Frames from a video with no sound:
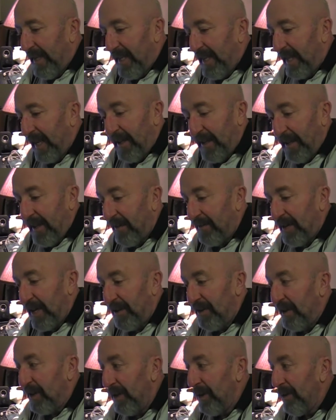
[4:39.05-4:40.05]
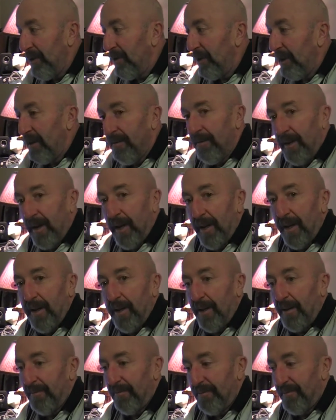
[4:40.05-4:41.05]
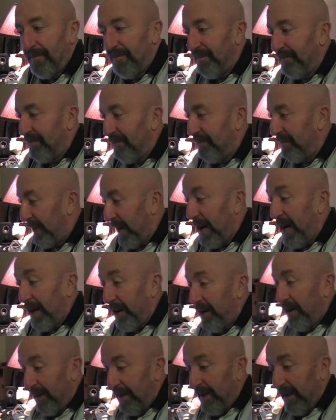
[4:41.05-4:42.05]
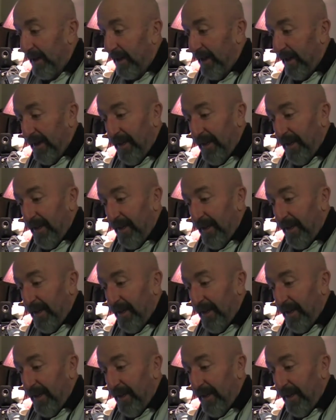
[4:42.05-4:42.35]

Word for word: you, you have nothing to lose. Uh, there.